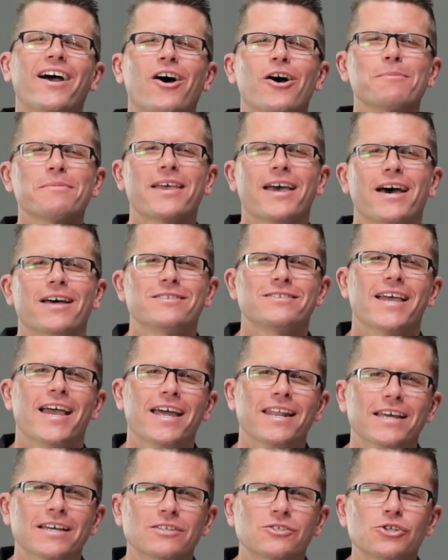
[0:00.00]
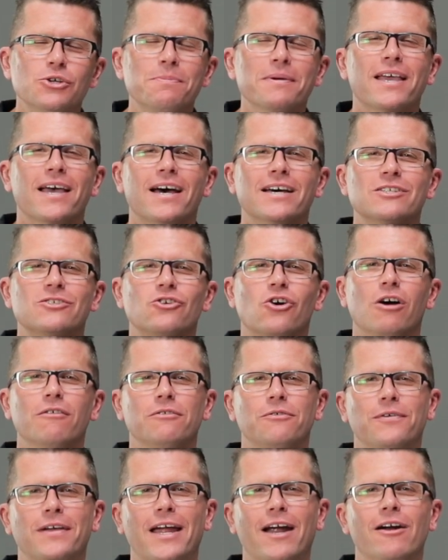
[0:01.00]
I'm Garth Tander, Supercars driver
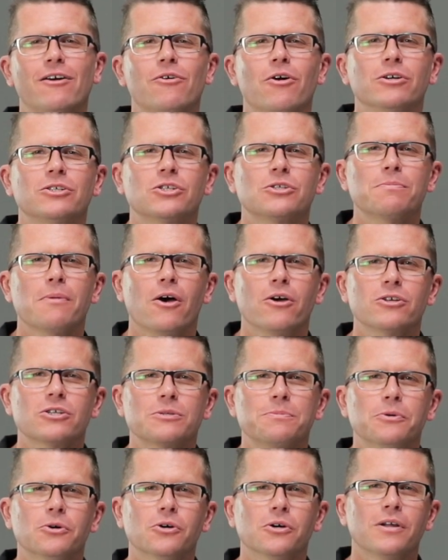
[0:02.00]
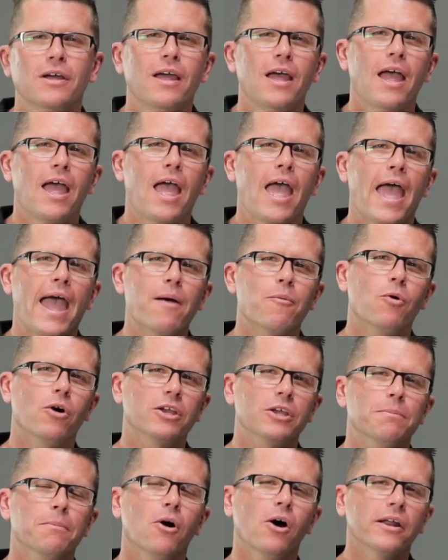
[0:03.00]
for Gary Rogers Motorsport, and what
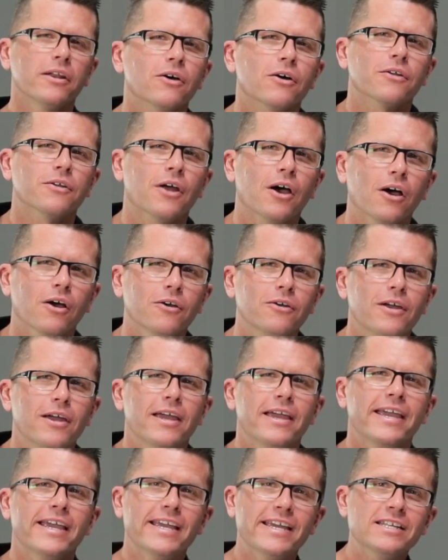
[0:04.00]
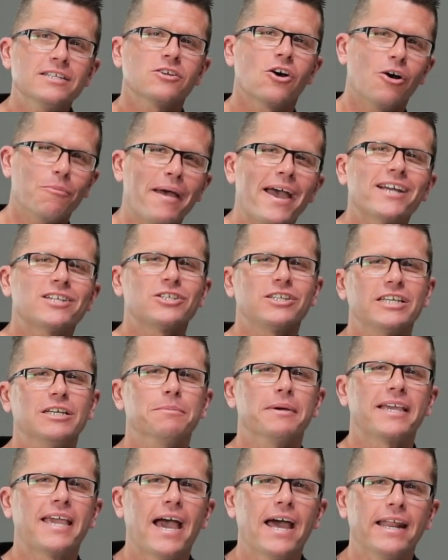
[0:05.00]
you might not know is I'm actually a
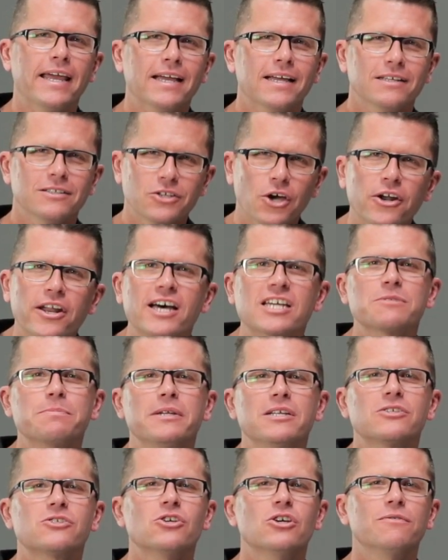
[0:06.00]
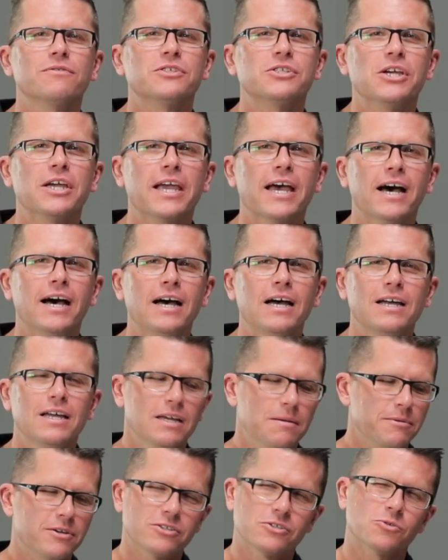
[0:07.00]
mechanic. Don't ask me to service your car
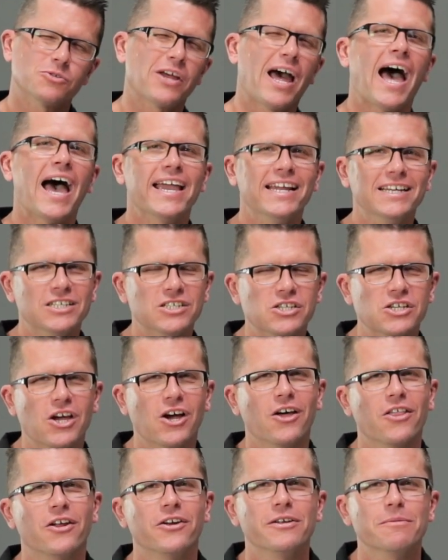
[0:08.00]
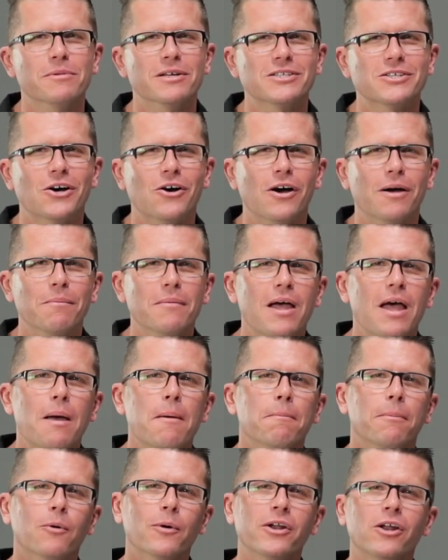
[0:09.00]
because it was ages ago that I did my time.
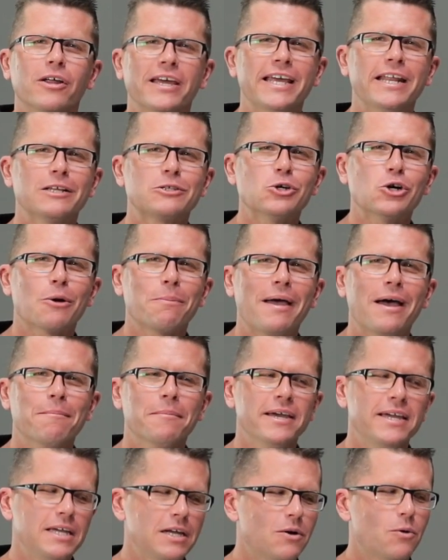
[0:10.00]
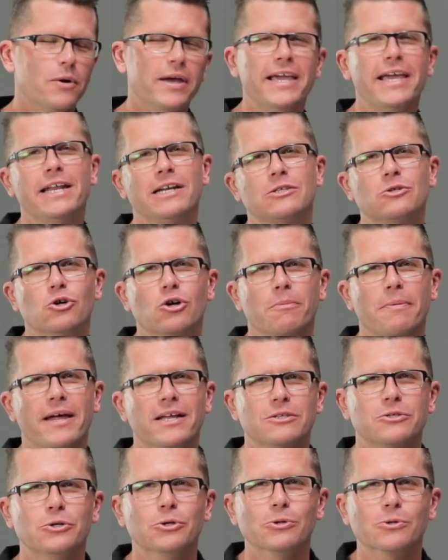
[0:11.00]
But we're not here to talk about me, we're here to talk
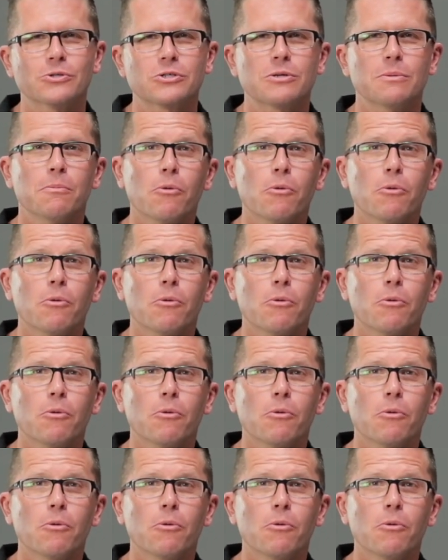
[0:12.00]
about tools.